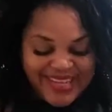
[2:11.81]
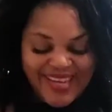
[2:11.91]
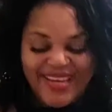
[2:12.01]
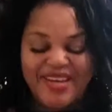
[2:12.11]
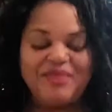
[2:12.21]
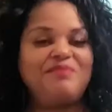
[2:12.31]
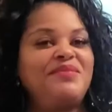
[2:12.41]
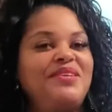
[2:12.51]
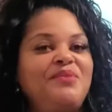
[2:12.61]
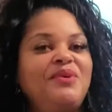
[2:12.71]
You
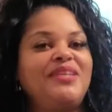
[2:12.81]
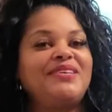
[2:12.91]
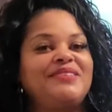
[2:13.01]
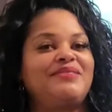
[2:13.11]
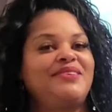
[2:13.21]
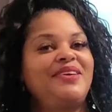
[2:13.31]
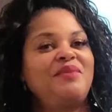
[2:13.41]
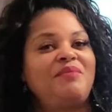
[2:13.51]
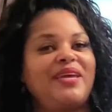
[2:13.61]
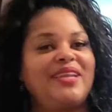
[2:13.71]
want to
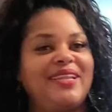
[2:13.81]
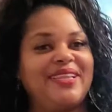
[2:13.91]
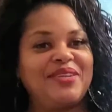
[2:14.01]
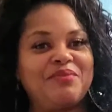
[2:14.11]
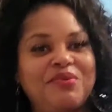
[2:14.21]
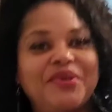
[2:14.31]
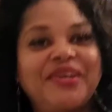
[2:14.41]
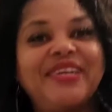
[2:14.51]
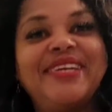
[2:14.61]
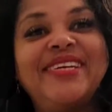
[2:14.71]
make it a little
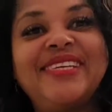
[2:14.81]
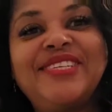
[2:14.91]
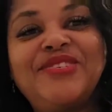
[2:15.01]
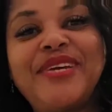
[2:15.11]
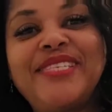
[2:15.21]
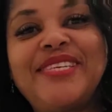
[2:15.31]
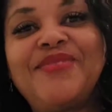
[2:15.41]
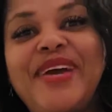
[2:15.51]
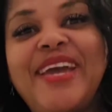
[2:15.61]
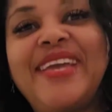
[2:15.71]
more dressy,
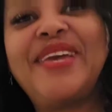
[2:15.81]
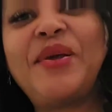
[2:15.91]
right?